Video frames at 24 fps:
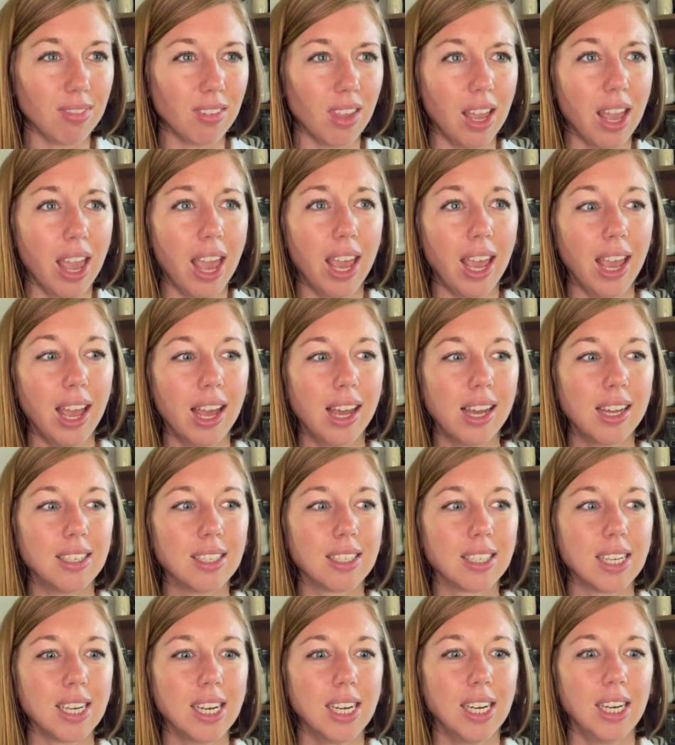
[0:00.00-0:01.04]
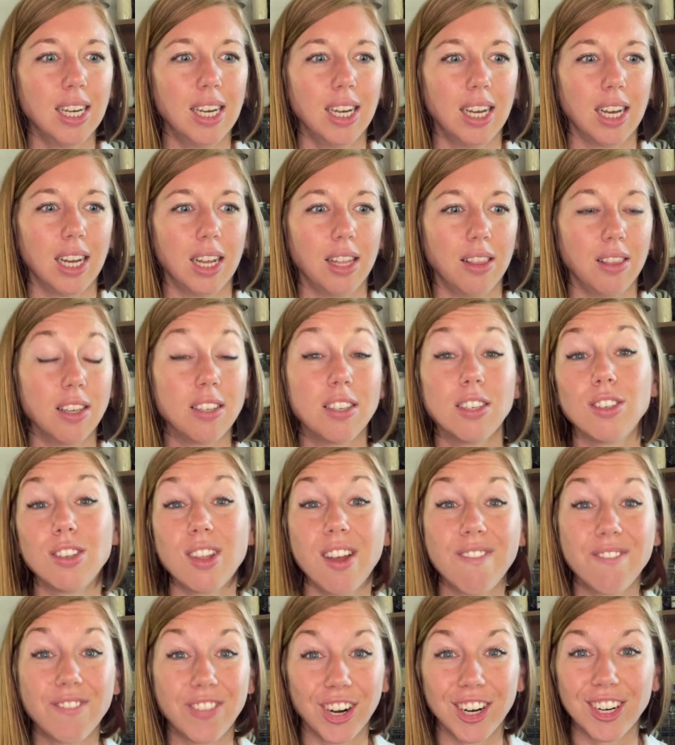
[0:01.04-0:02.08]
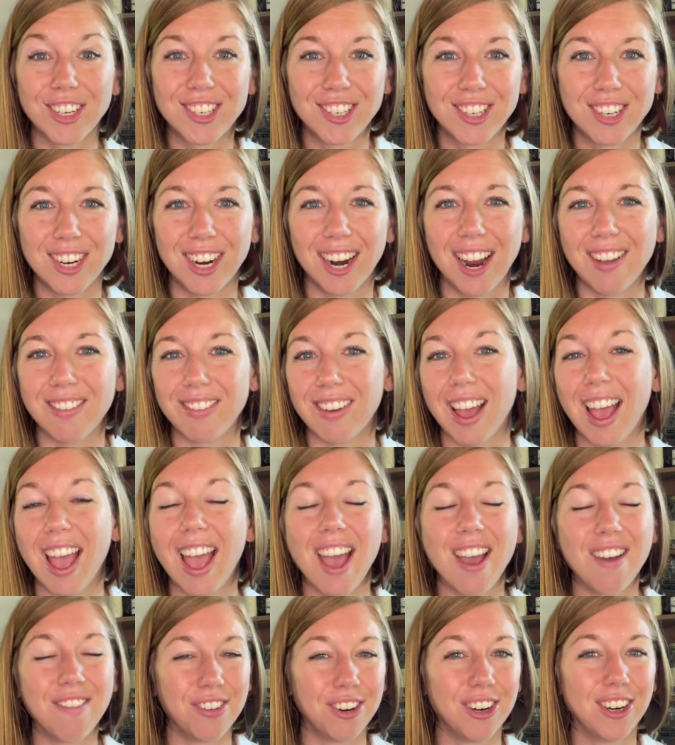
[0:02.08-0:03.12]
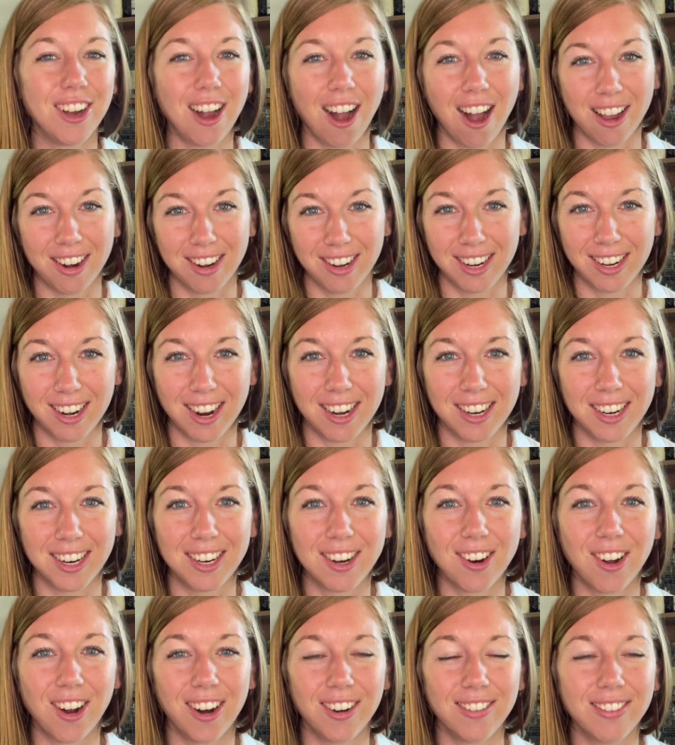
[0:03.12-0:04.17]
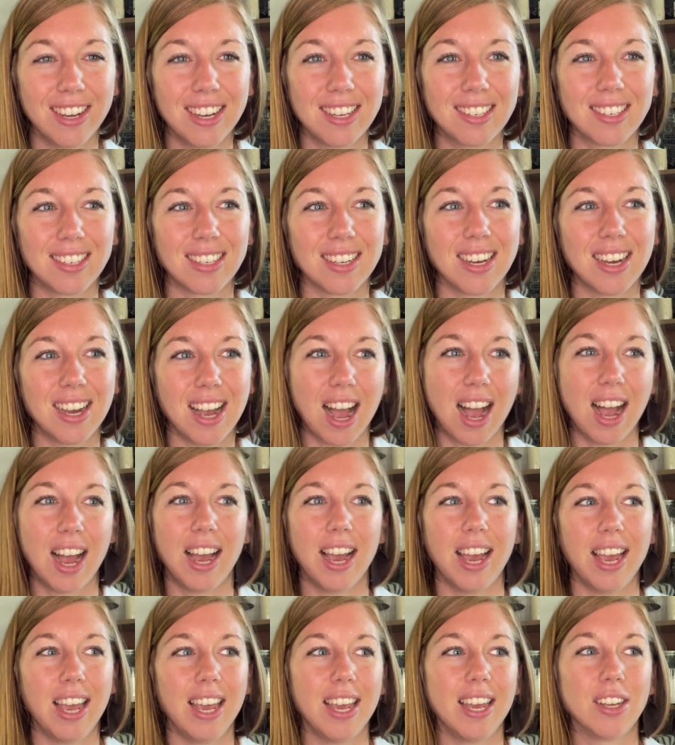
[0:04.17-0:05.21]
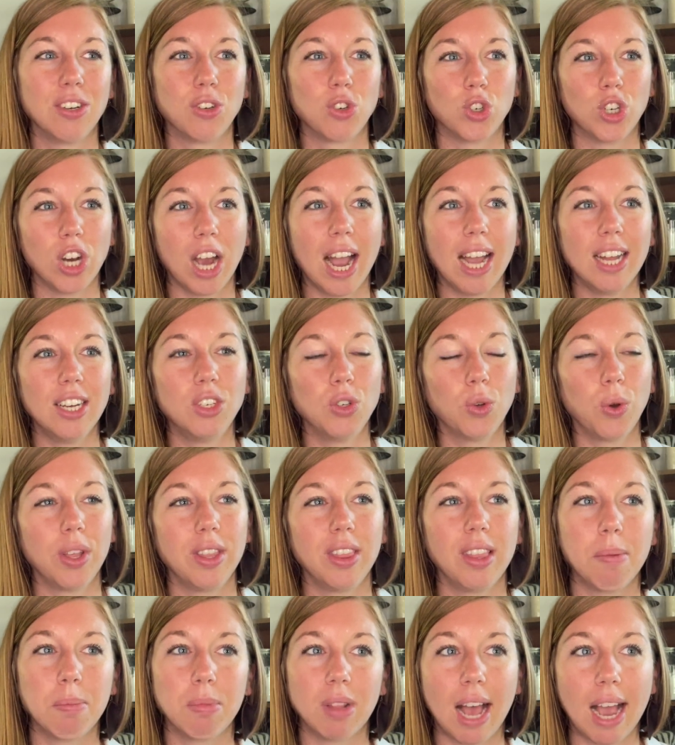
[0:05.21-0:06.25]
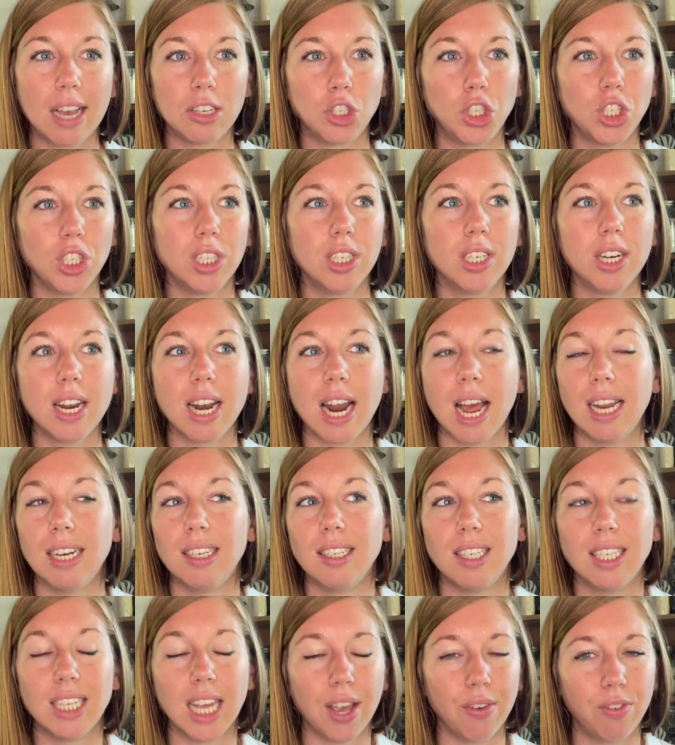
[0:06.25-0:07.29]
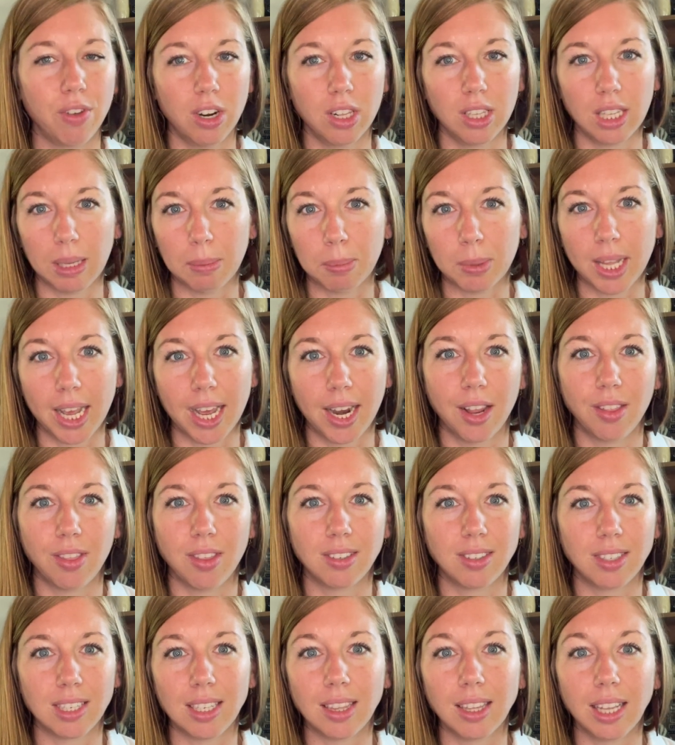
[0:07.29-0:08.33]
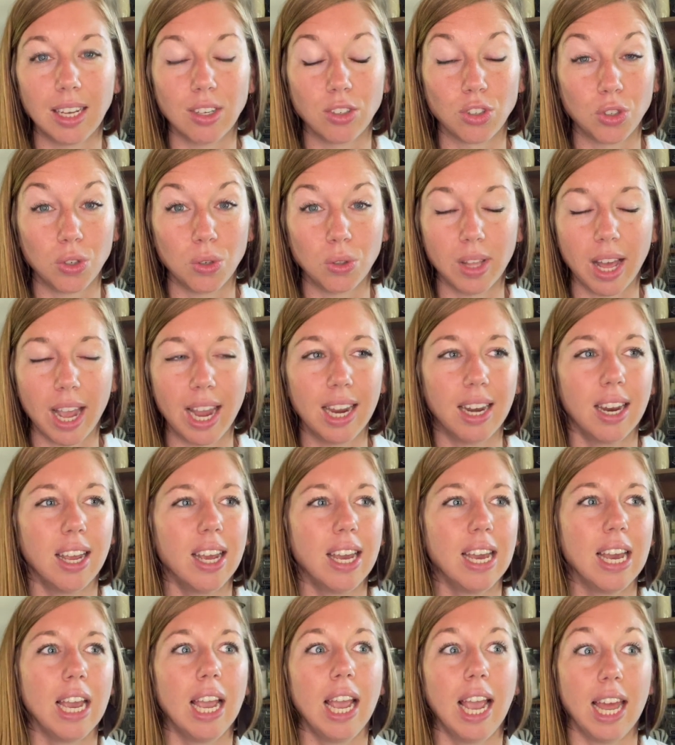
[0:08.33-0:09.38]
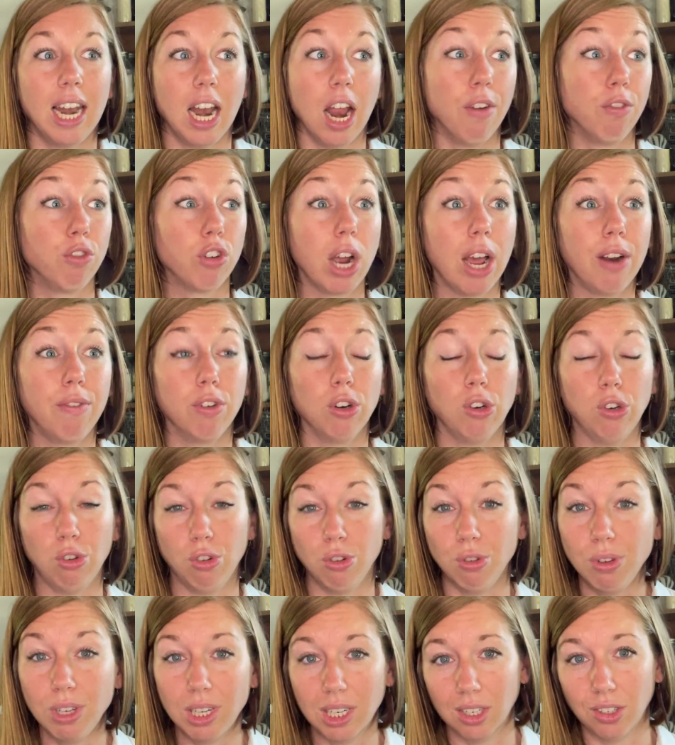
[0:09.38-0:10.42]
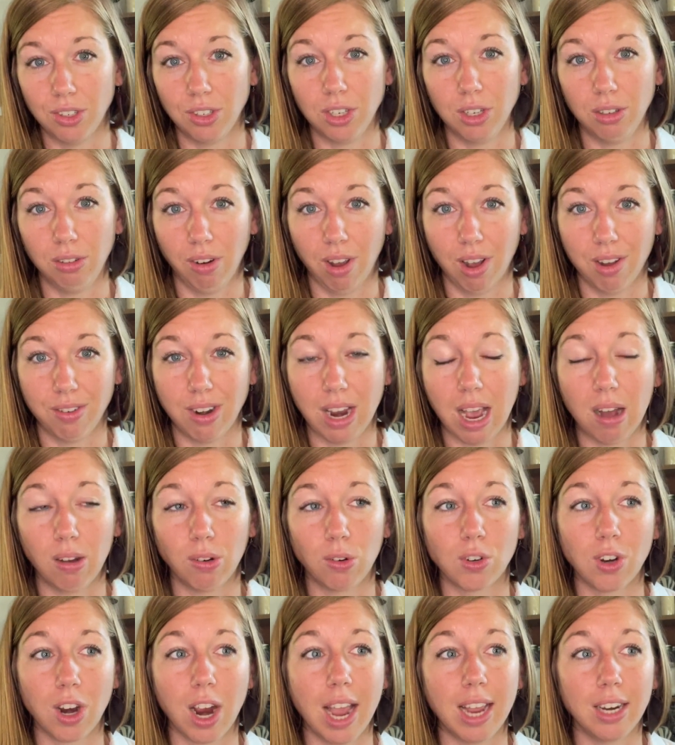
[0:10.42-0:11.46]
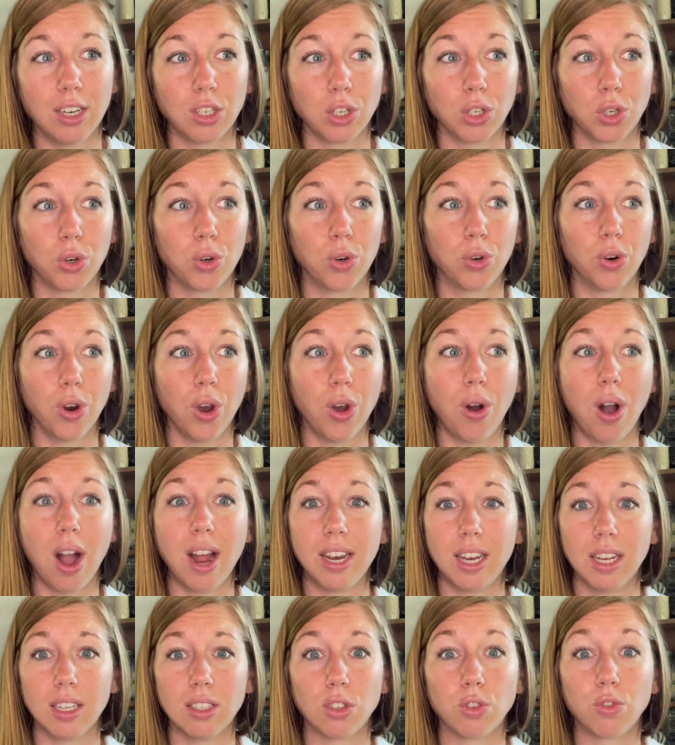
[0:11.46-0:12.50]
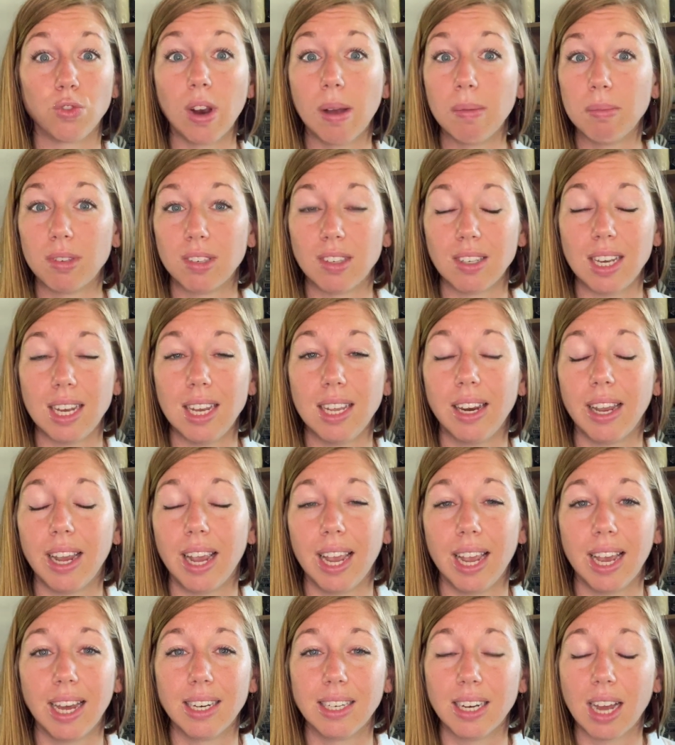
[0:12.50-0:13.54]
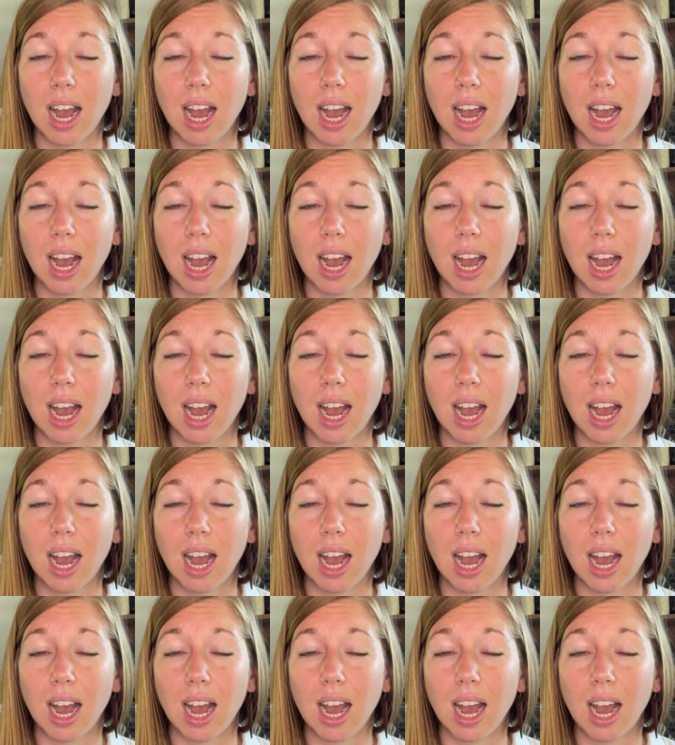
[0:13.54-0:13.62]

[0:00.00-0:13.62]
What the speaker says: And this is the first year I've ever gotten an onion harvest. I tried doing them last year, and I definitely planted the seedlings too late. And I've tried for 2 years in a row now trying to grow onions from seed, and